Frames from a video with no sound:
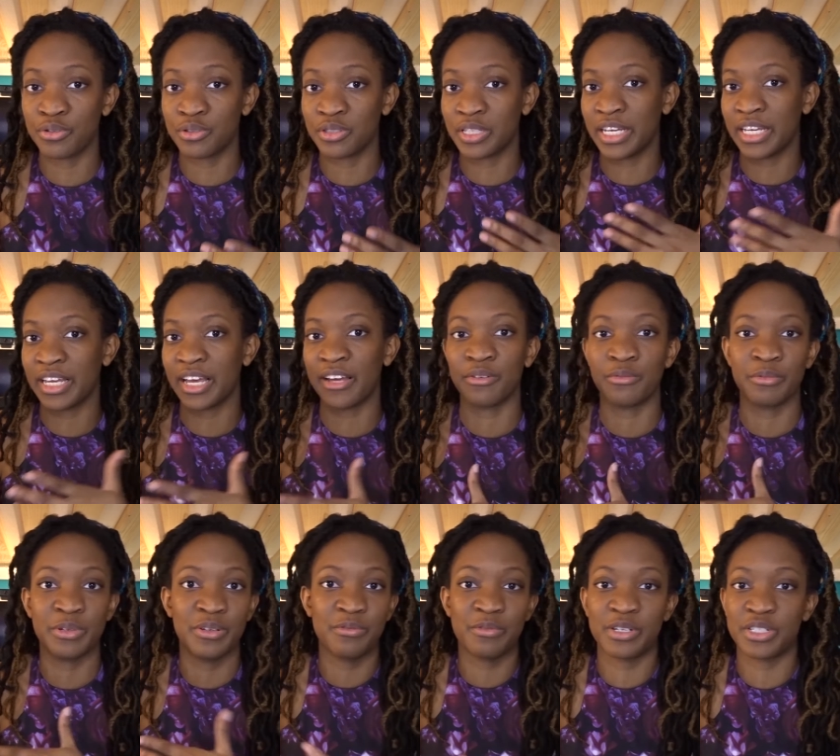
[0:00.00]
or like how to
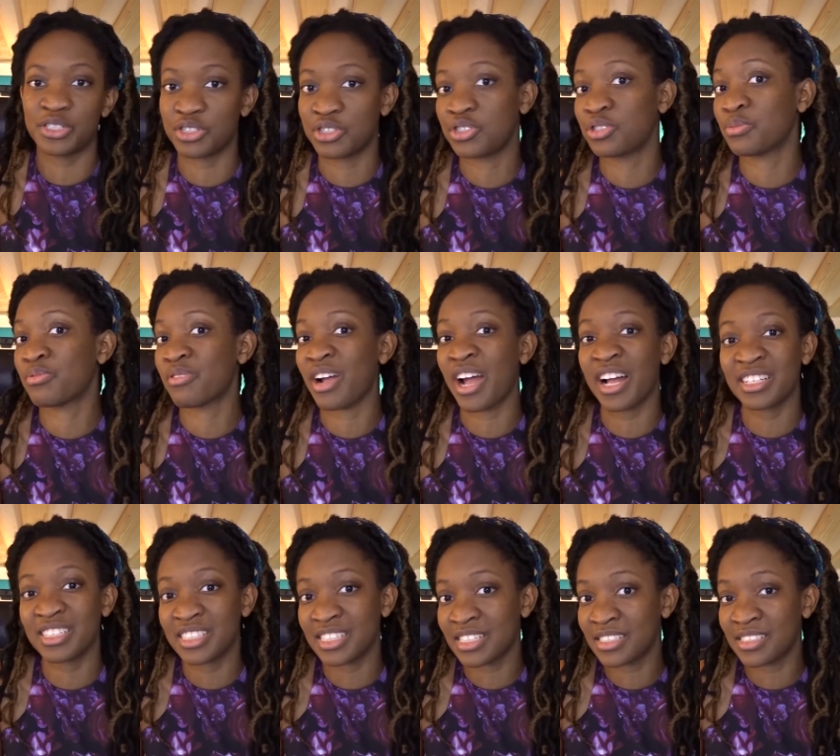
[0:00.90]
refresh in your
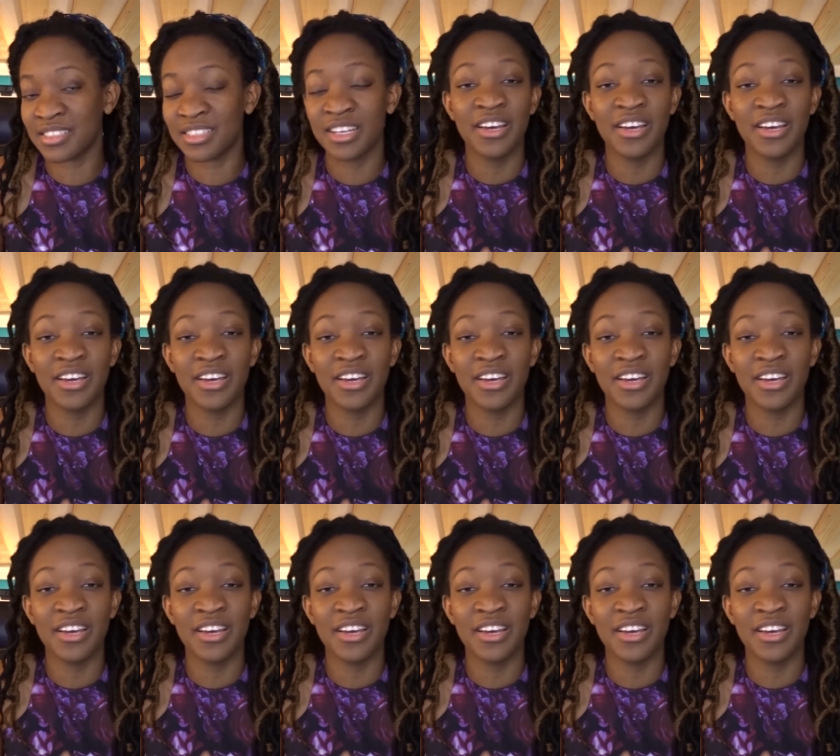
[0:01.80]
practice